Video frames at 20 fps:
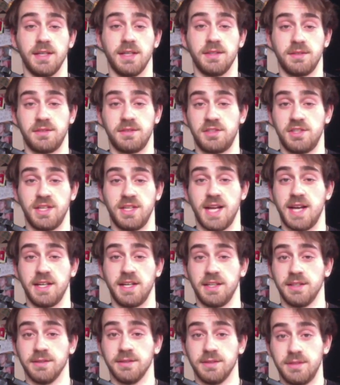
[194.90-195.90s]

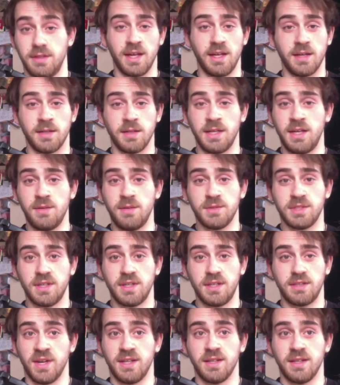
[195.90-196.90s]
shenanigans. And he was
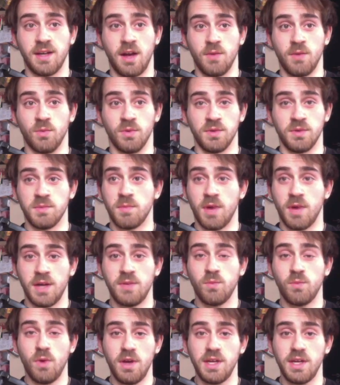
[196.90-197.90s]
like, I wouldn't
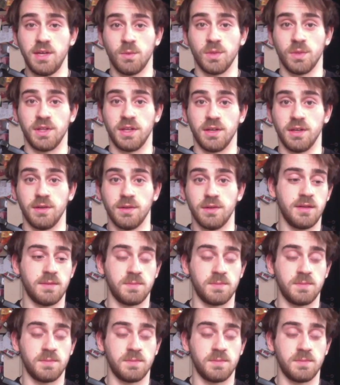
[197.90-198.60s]
mind working with you.